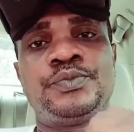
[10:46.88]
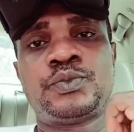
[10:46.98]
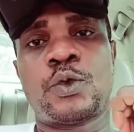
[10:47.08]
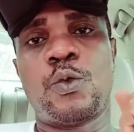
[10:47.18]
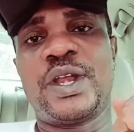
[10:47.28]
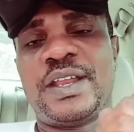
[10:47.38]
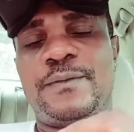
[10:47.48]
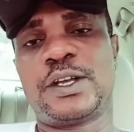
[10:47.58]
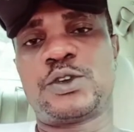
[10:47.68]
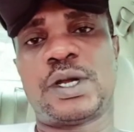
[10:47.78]
with the
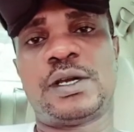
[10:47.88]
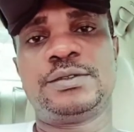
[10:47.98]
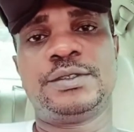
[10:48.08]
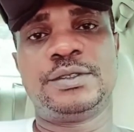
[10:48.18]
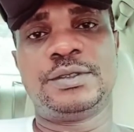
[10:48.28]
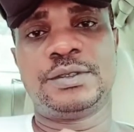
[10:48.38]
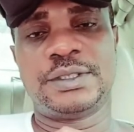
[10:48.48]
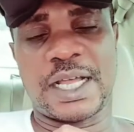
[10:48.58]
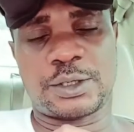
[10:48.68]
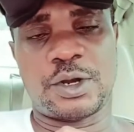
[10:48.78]
virtual
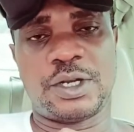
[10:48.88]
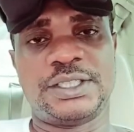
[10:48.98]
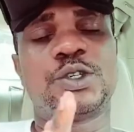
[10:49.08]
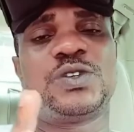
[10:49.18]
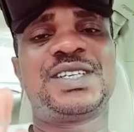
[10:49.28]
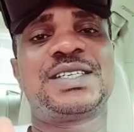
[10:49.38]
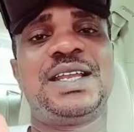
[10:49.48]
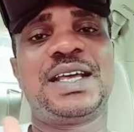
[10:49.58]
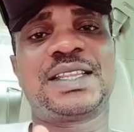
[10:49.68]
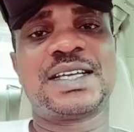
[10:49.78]
technology, which is the
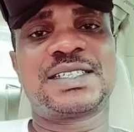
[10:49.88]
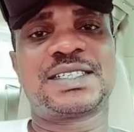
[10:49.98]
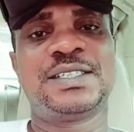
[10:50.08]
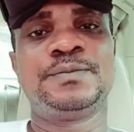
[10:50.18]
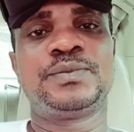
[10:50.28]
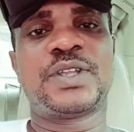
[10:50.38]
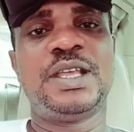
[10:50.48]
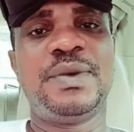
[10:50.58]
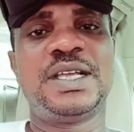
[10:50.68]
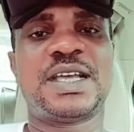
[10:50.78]
latest
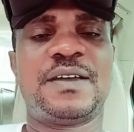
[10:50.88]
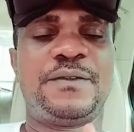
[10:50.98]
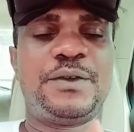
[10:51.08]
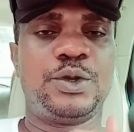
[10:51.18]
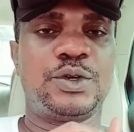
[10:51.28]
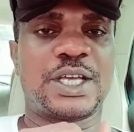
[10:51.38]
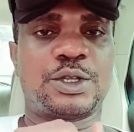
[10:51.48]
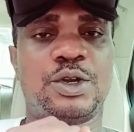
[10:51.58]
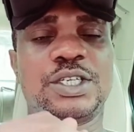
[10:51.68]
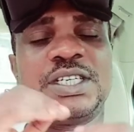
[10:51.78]
image and video
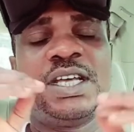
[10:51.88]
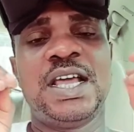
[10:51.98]
technology.